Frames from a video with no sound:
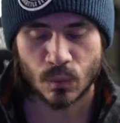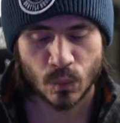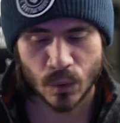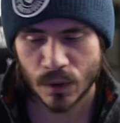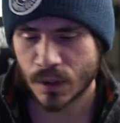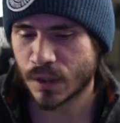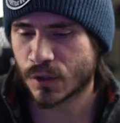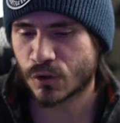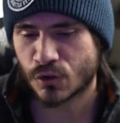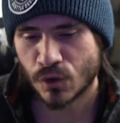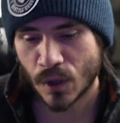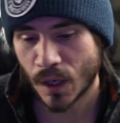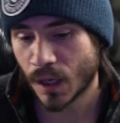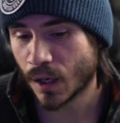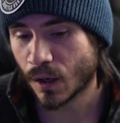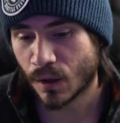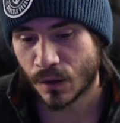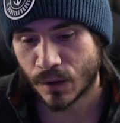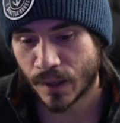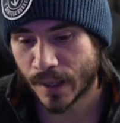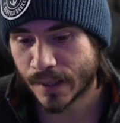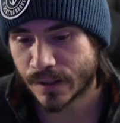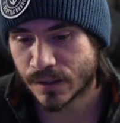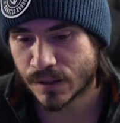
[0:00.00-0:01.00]
We can try all
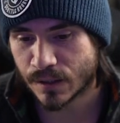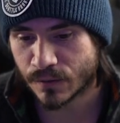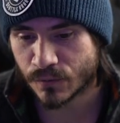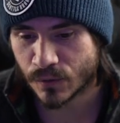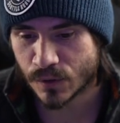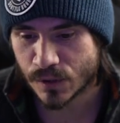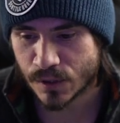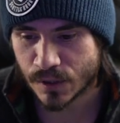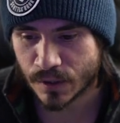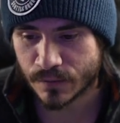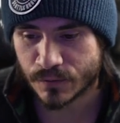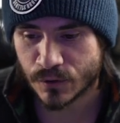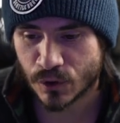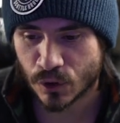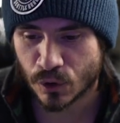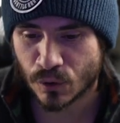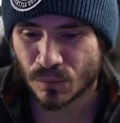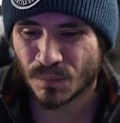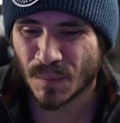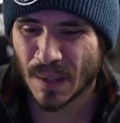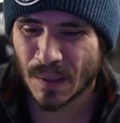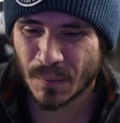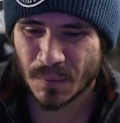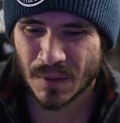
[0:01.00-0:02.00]
that different stuff too,
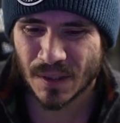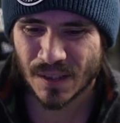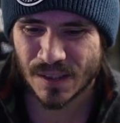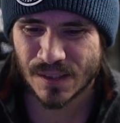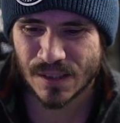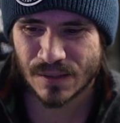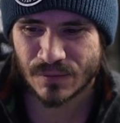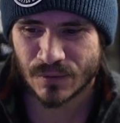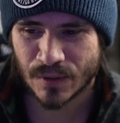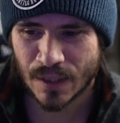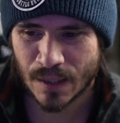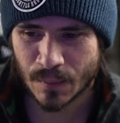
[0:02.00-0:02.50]
maybe on a different